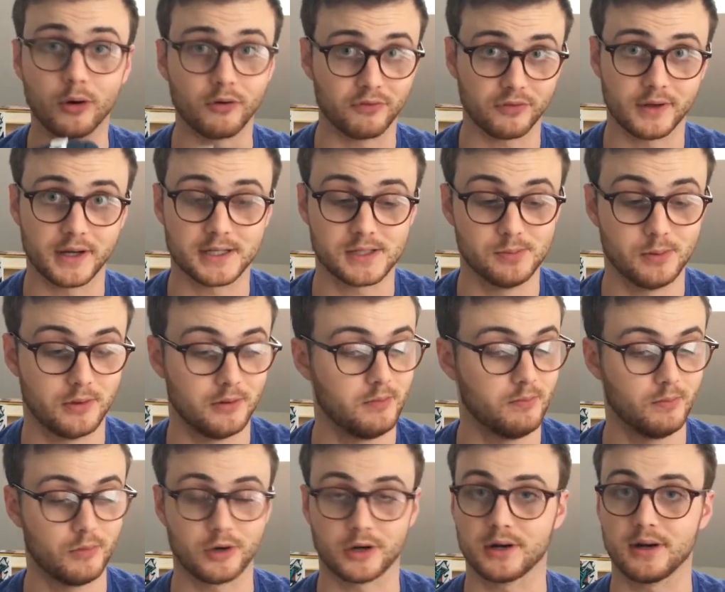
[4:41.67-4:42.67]
more
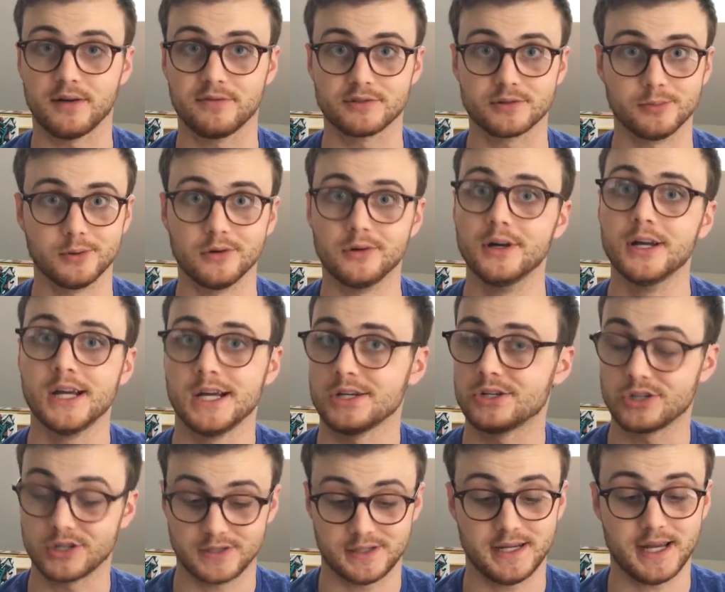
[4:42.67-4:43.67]
flexible, more comfortable,
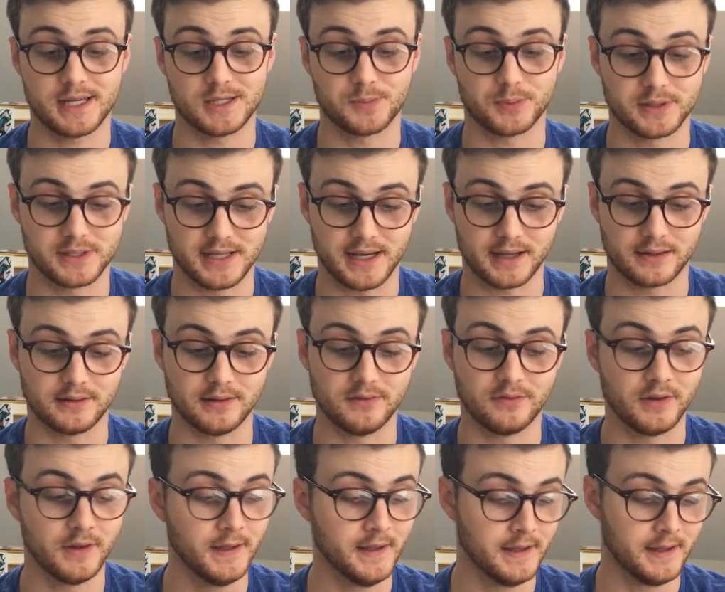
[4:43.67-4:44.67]
just as
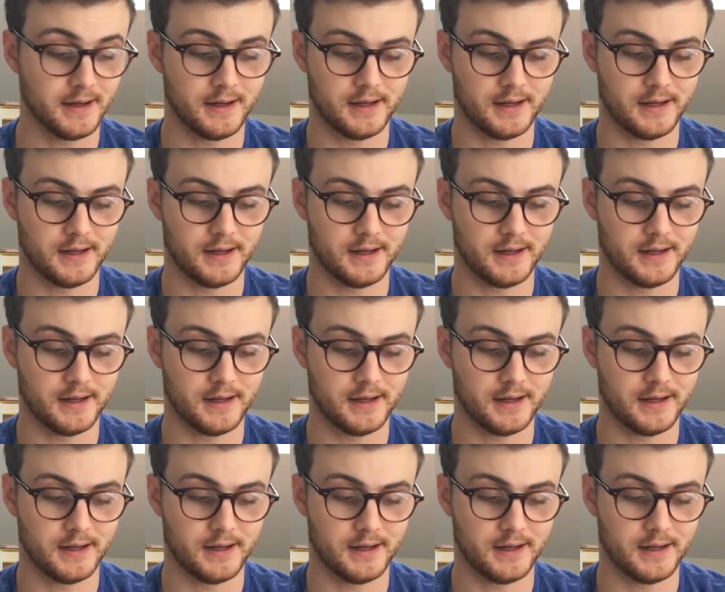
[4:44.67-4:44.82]
protective.